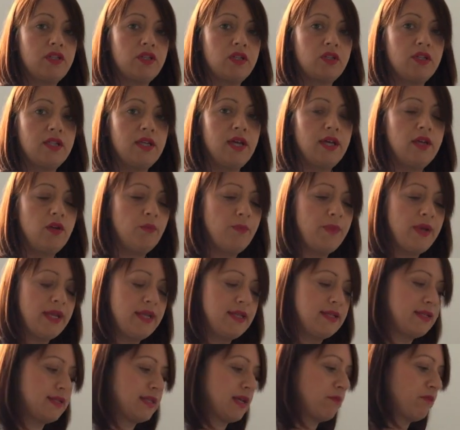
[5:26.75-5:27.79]
So take your
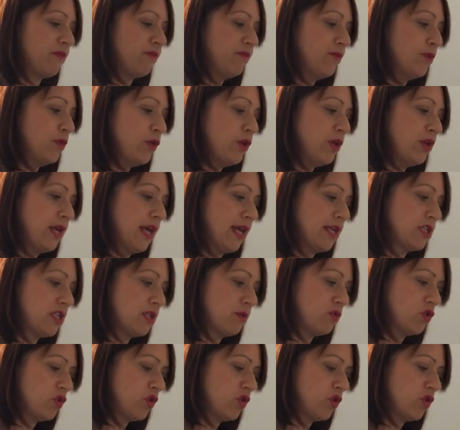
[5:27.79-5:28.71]
pins out before you get to them,